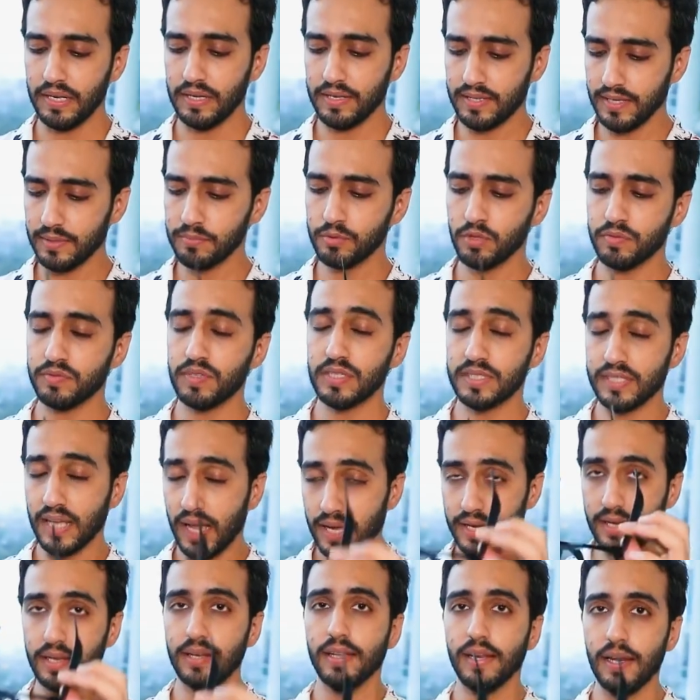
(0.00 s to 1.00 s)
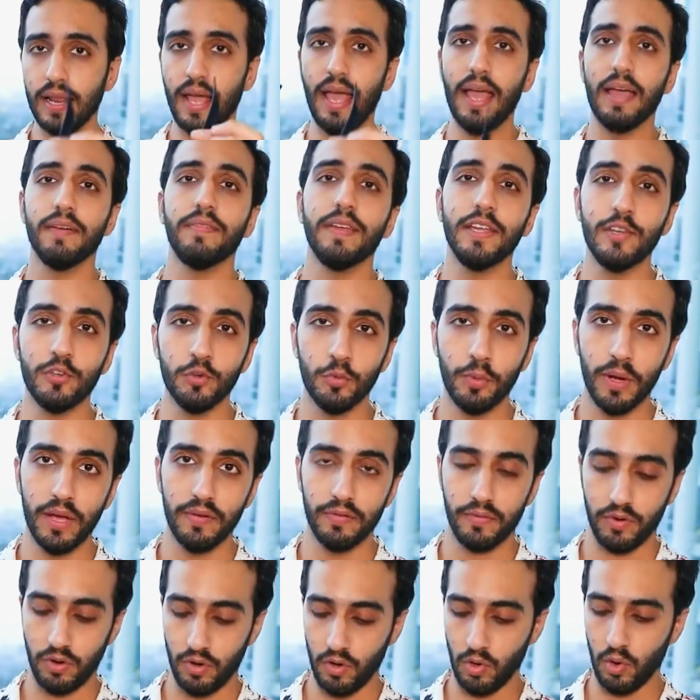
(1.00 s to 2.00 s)
in terms of design, a little heavy to
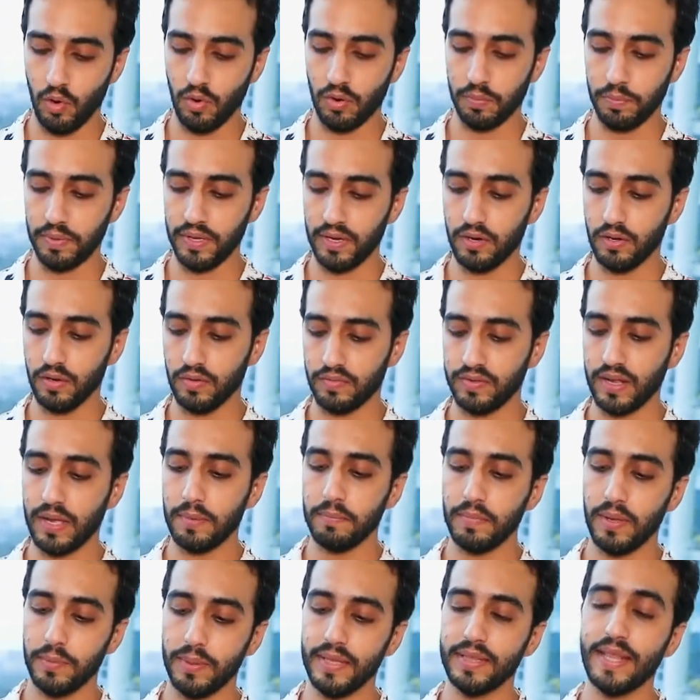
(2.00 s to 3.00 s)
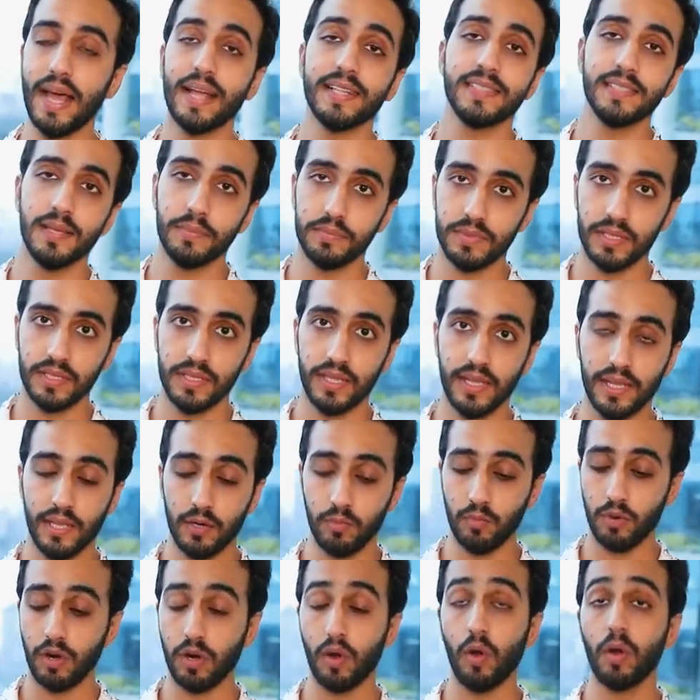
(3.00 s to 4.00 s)
wear for a long period of time. Maybe that's something they
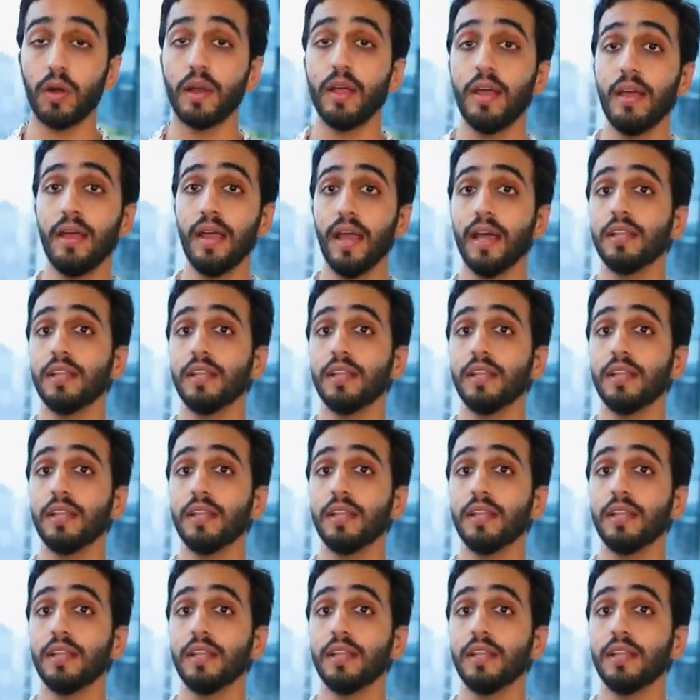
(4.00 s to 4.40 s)
can work on.